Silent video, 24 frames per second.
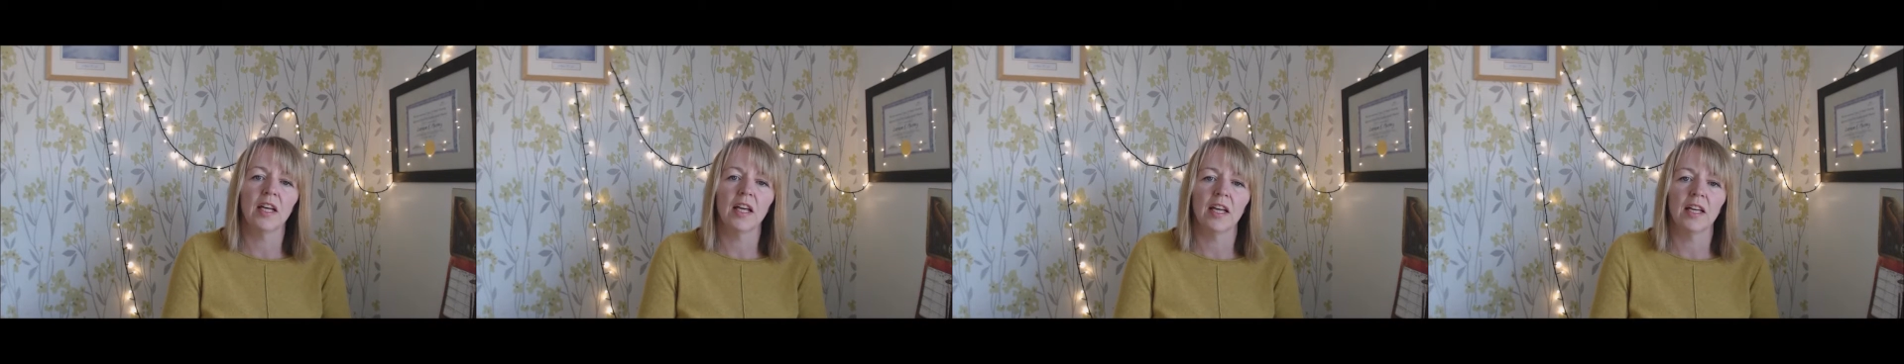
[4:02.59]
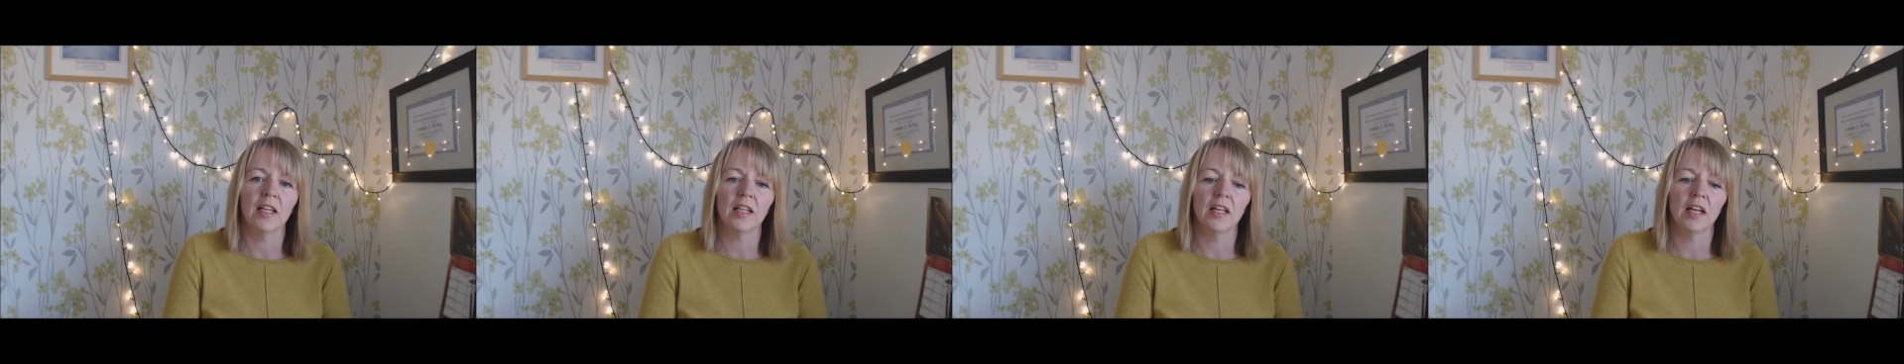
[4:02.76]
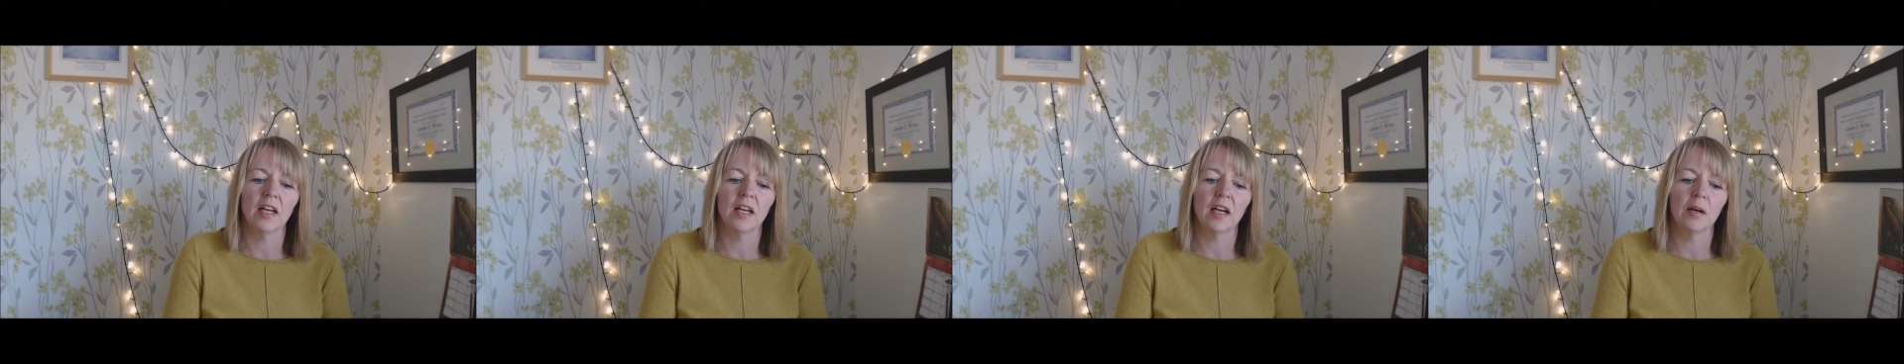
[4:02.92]

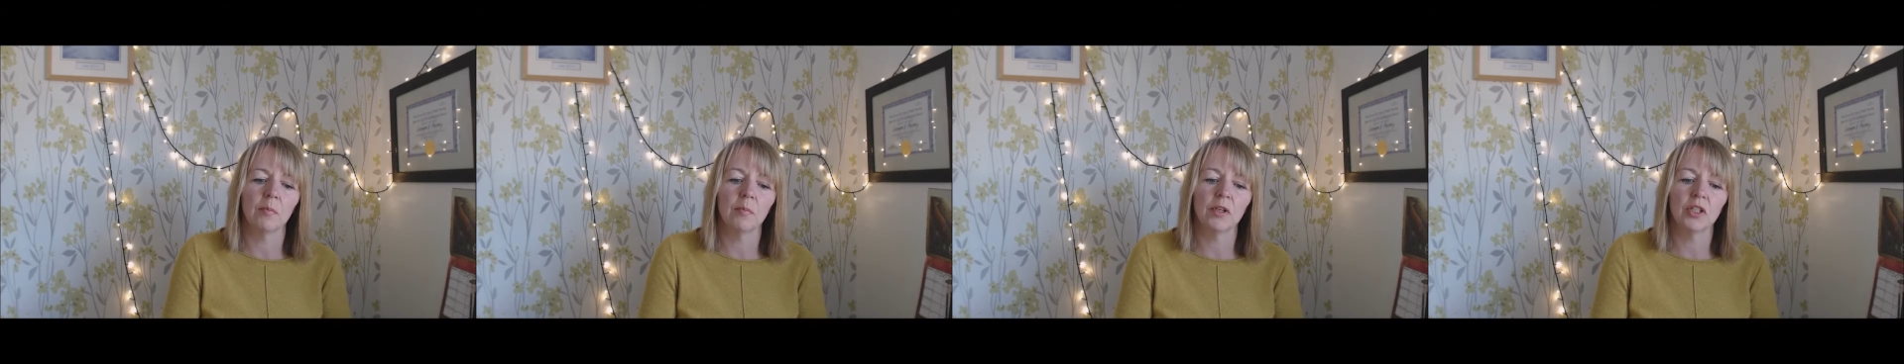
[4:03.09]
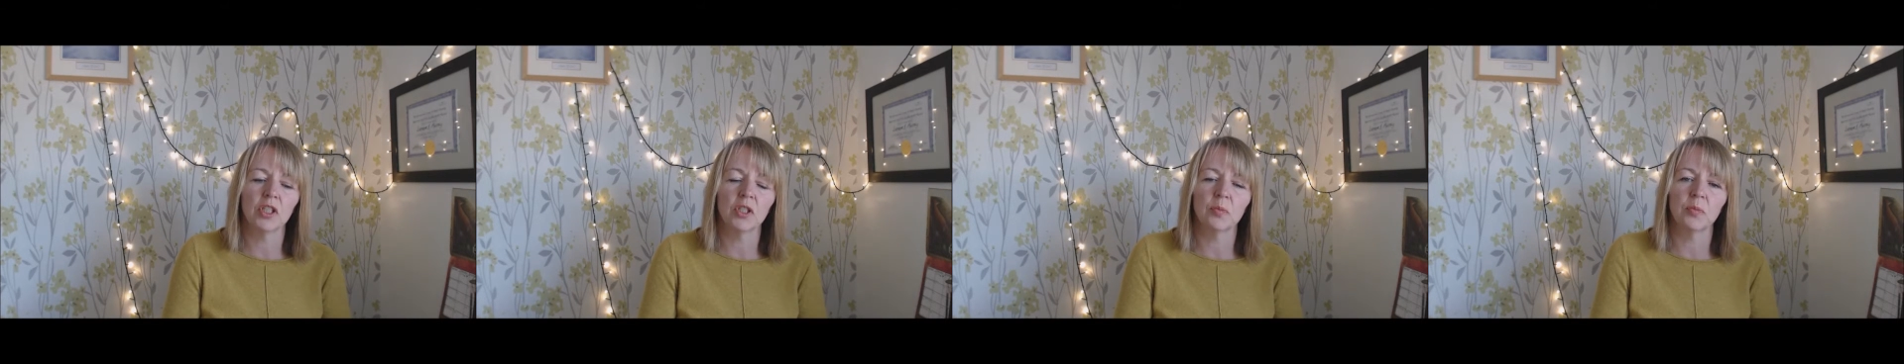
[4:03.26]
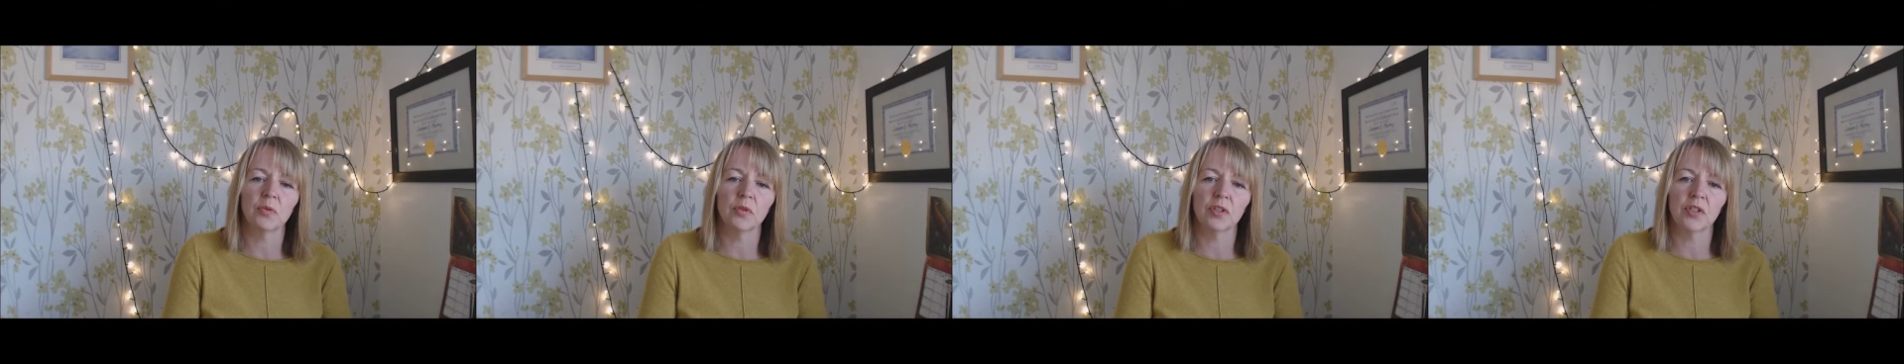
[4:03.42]
in a
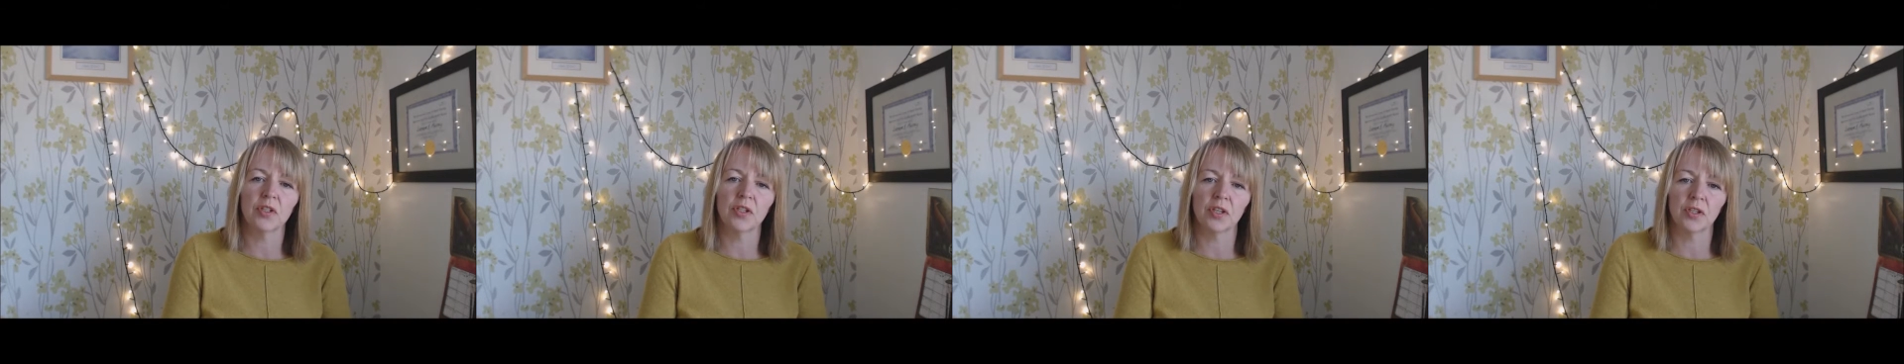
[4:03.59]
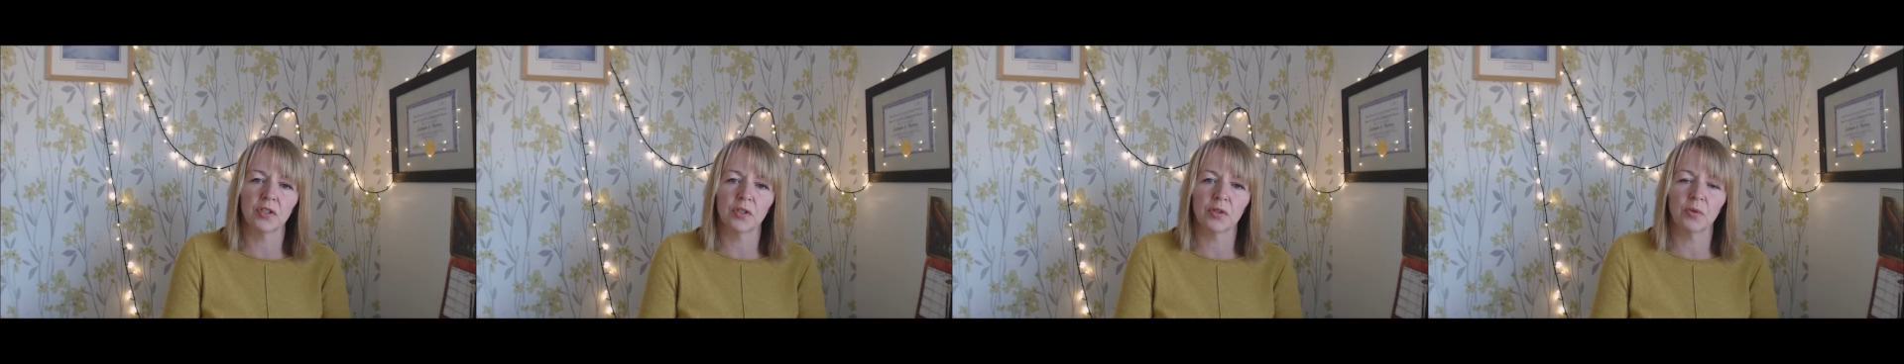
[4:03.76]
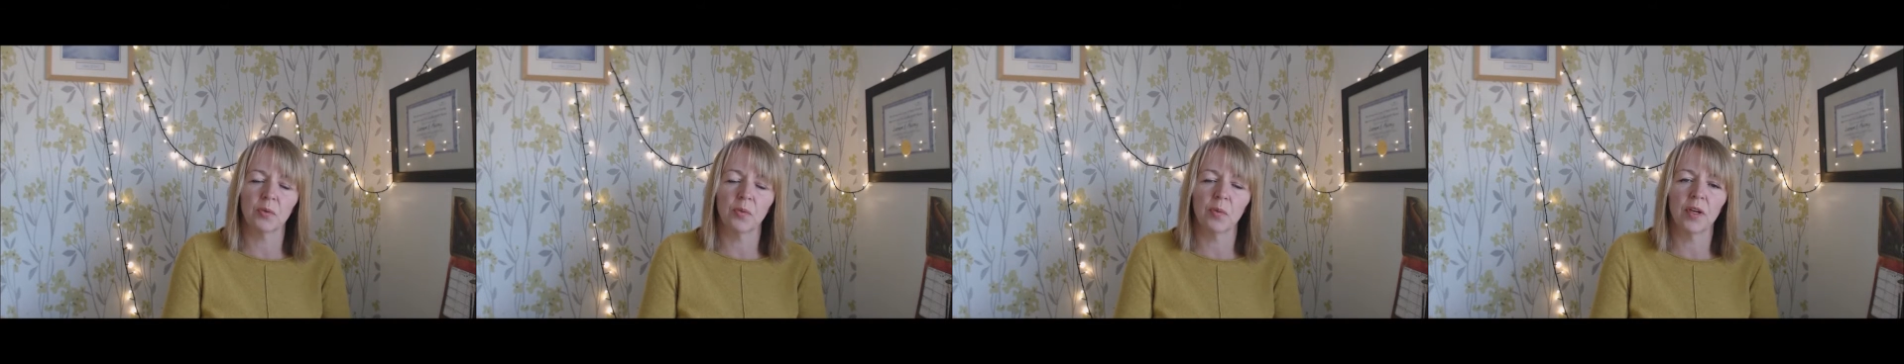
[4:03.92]
much more subtle